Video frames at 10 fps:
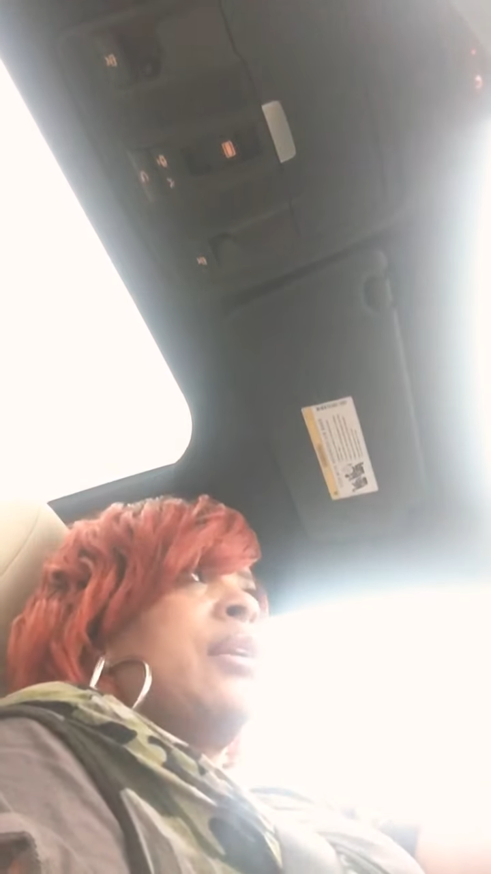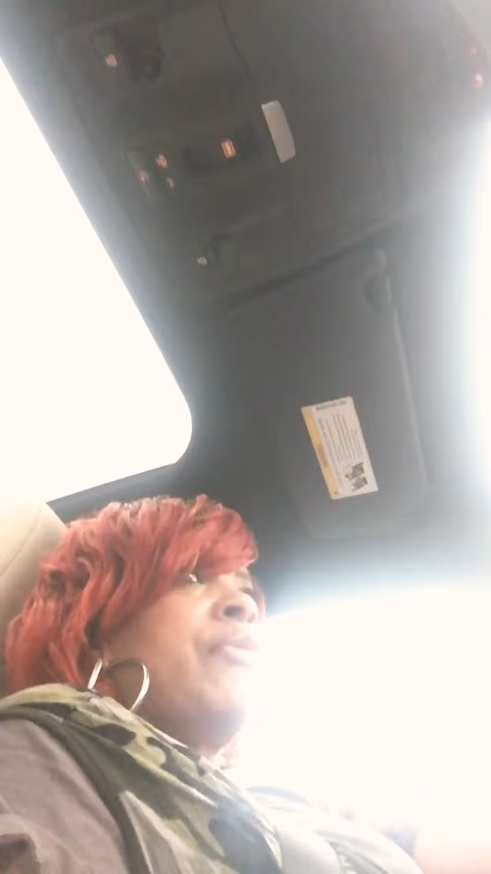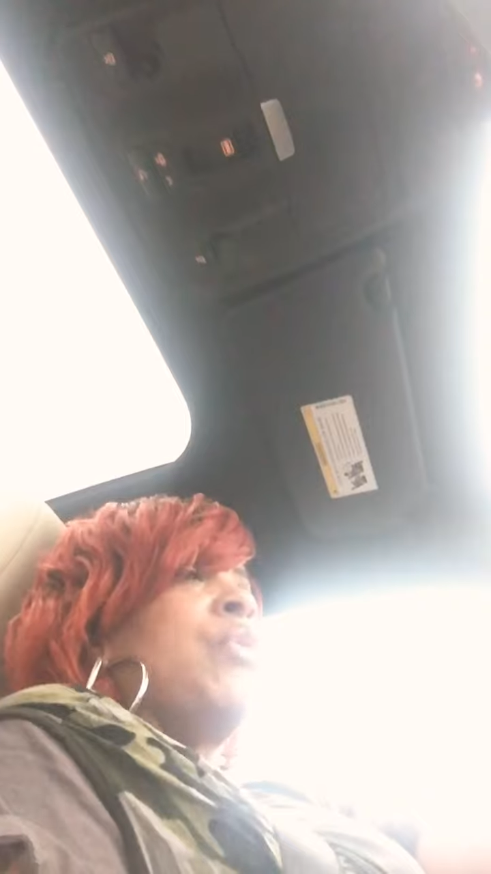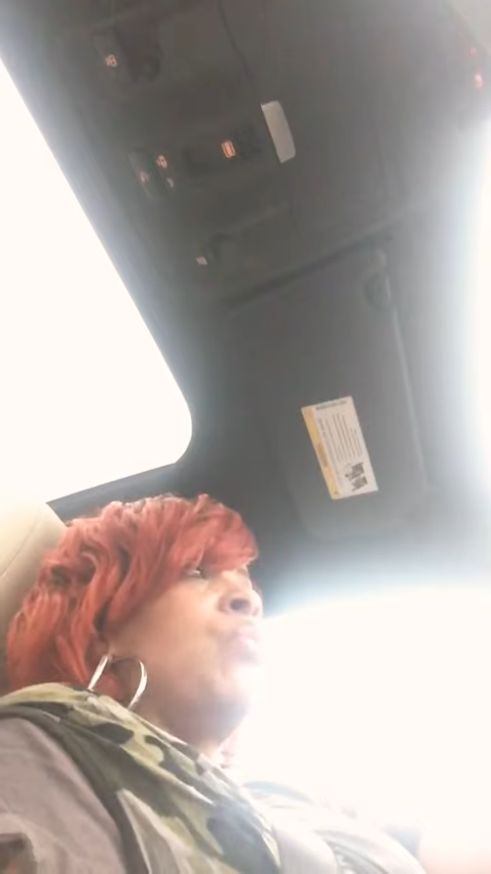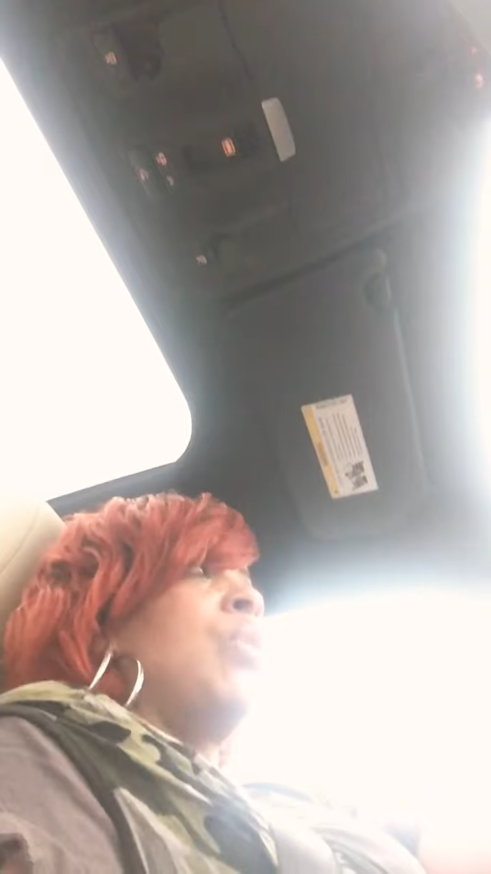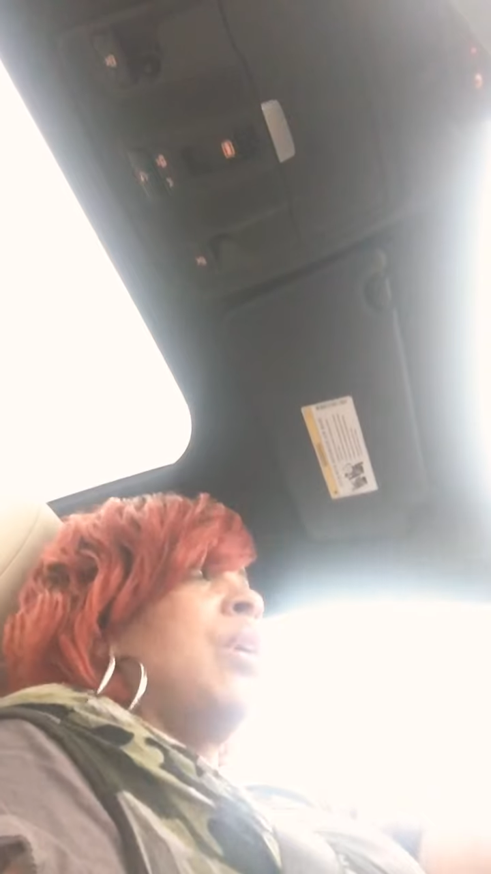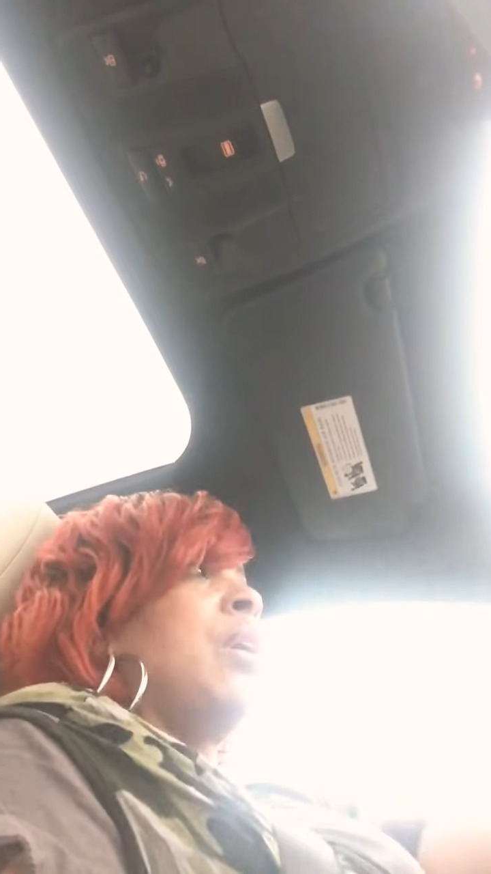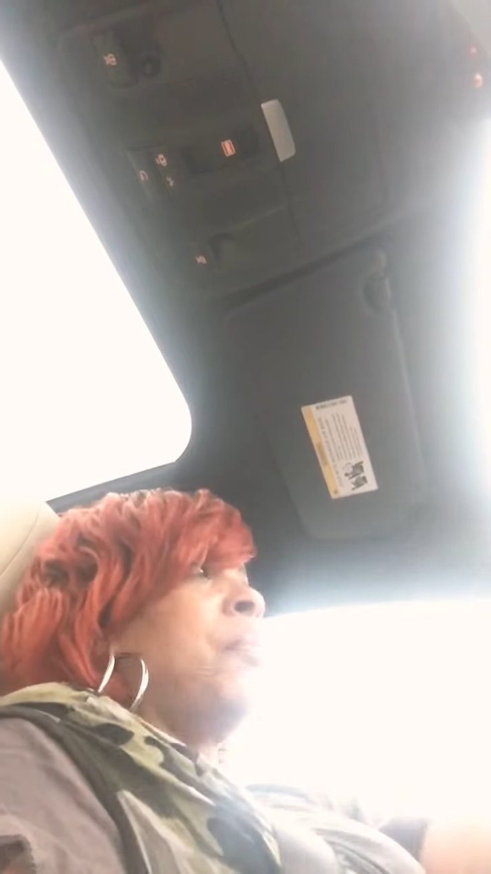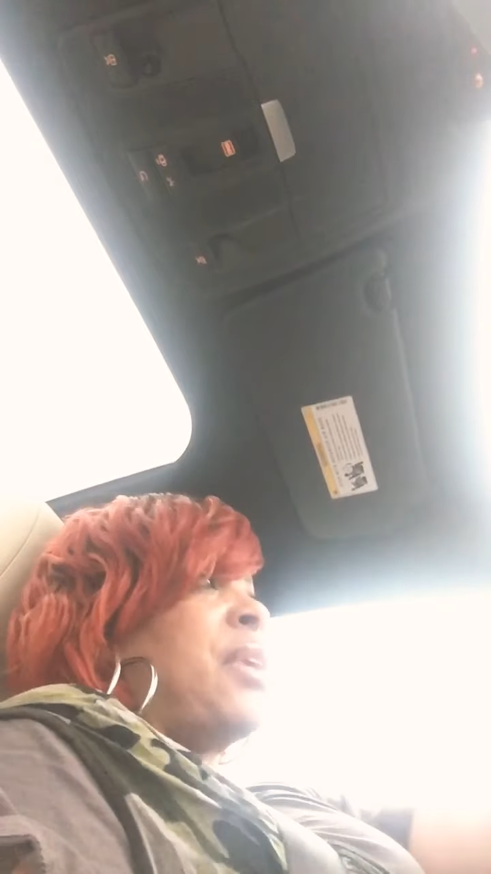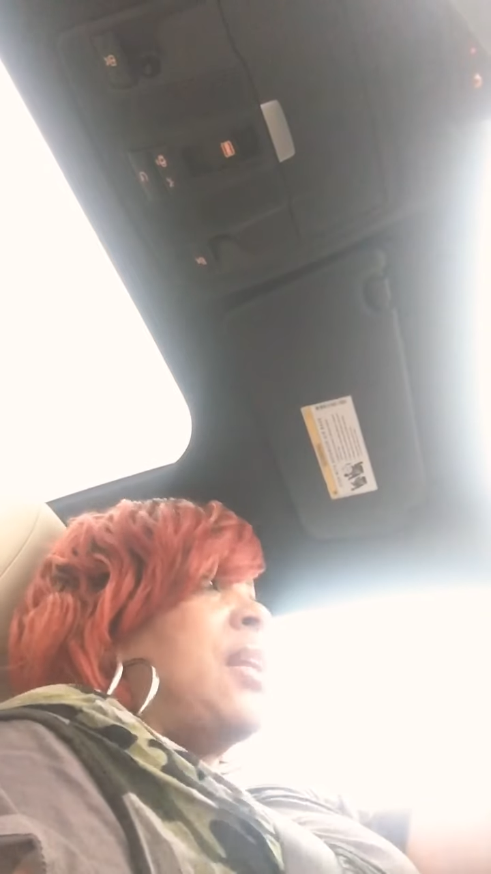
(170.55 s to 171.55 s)
if you
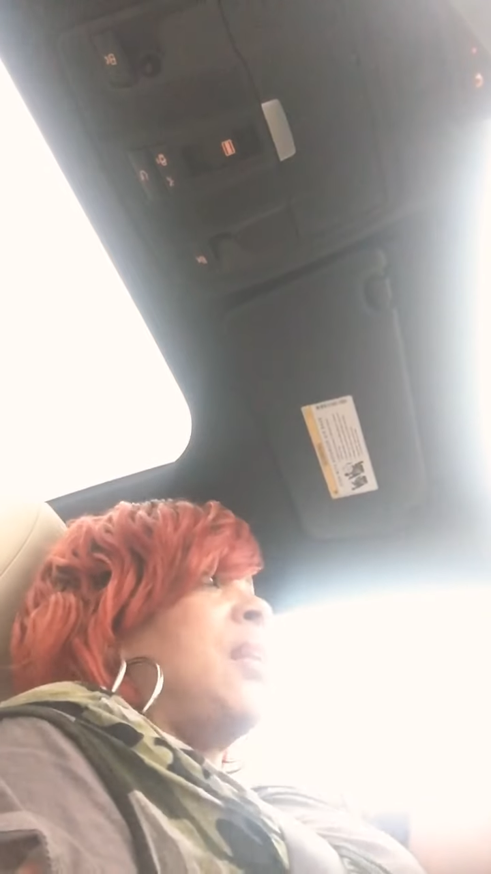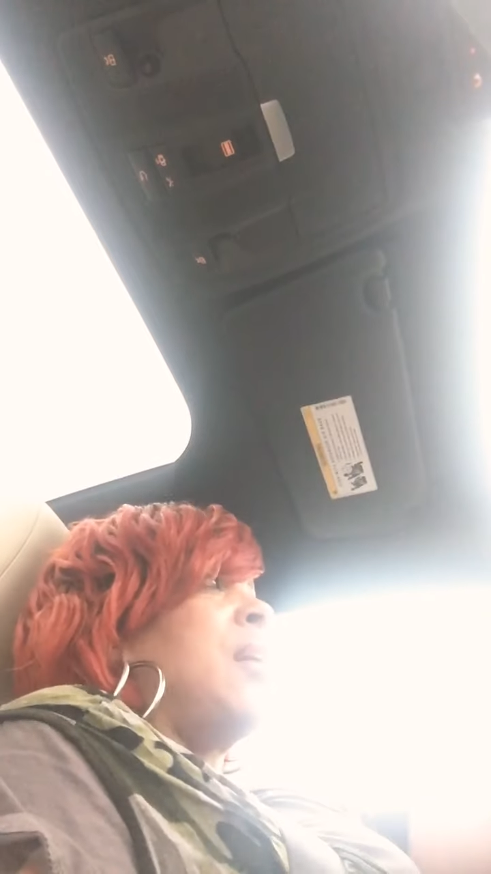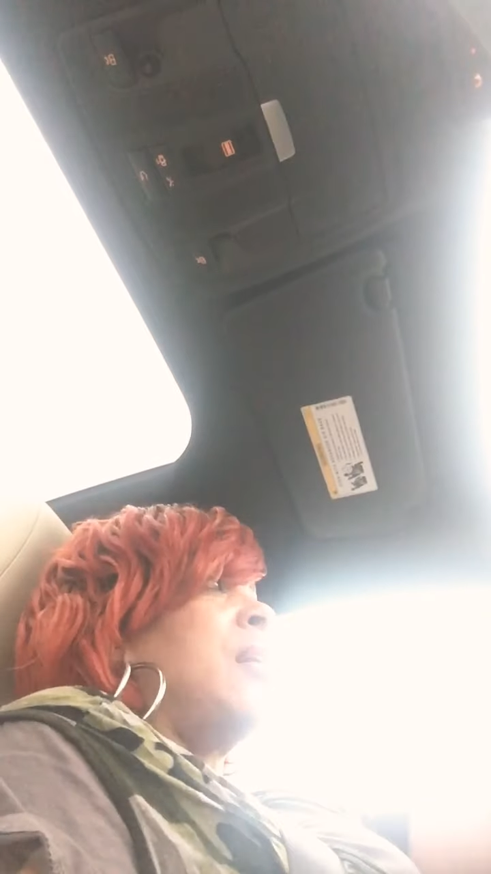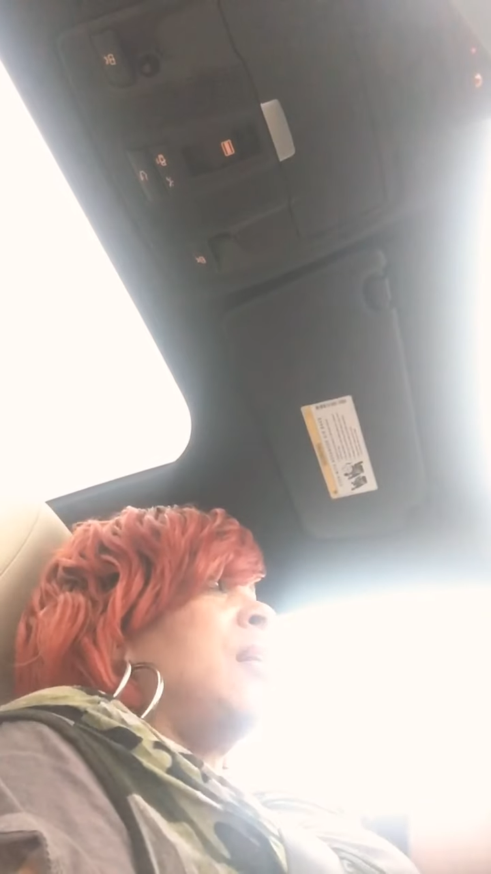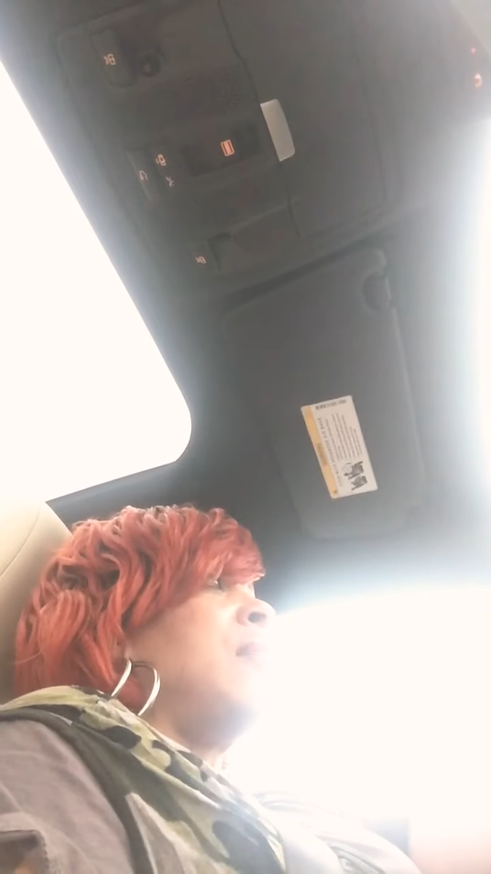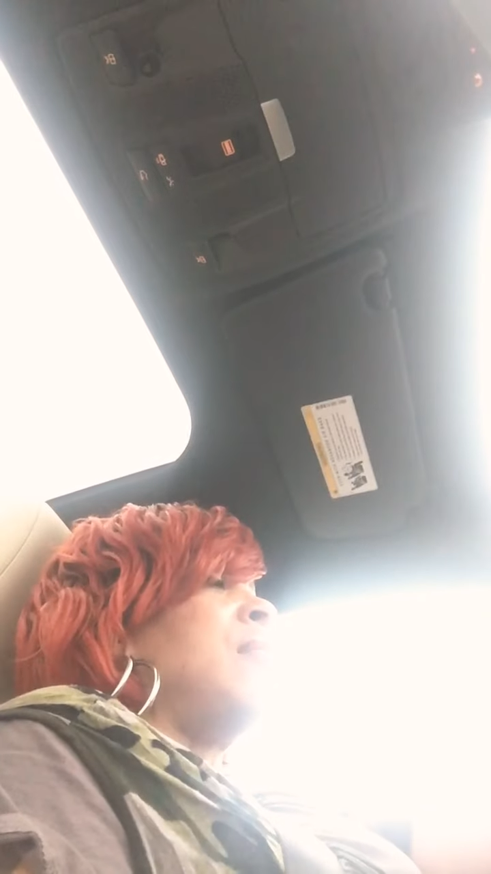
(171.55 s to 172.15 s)
would, opinion